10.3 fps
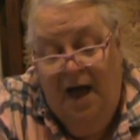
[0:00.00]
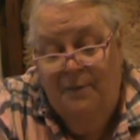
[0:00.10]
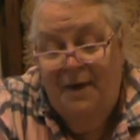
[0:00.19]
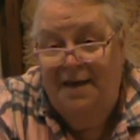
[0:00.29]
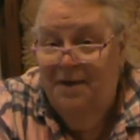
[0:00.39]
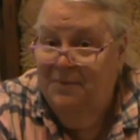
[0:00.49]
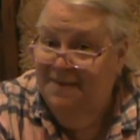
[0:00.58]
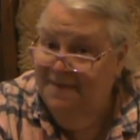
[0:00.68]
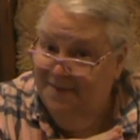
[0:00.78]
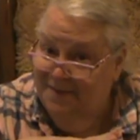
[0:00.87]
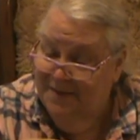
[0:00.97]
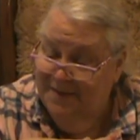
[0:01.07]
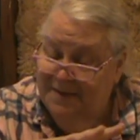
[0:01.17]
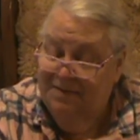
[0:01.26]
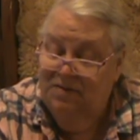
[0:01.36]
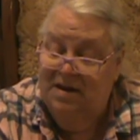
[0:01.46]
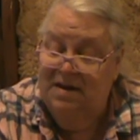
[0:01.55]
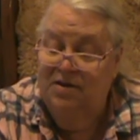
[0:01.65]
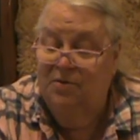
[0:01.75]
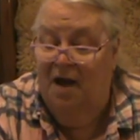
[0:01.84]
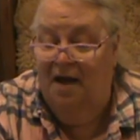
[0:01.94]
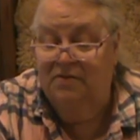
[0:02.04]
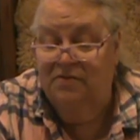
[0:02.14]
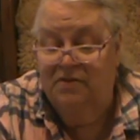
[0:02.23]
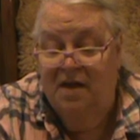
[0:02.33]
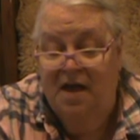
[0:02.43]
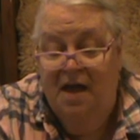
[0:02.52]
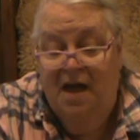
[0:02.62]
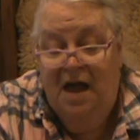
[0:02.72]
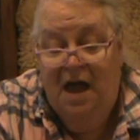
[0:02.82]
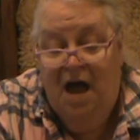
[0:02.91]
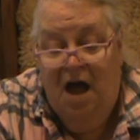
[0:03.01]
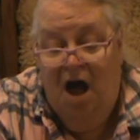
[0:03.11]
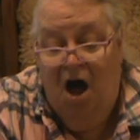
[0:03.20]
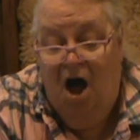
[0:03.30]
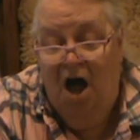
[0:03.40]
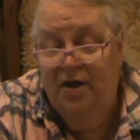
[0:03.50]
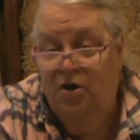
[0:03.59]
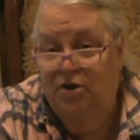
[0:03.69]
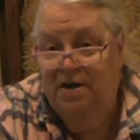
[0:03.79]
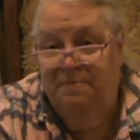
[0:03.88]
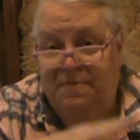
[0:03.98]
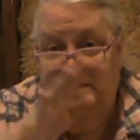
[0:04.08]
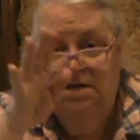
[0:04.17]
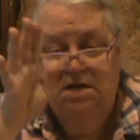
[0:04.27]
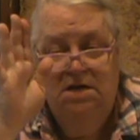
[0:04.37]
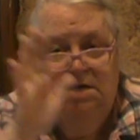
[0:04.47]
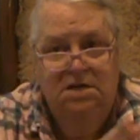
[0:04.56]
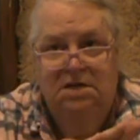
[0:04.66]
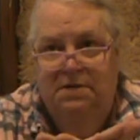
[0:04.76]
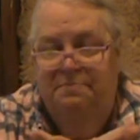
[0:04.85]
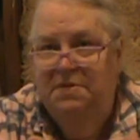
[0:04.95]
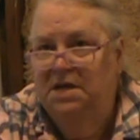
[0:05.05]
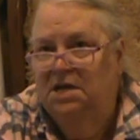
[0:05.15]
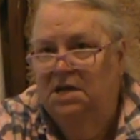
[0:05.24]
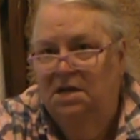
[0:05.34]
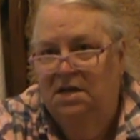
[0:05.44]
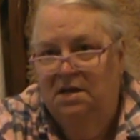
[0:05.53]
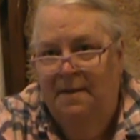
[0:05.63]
while I was seated across, I heard a big, big,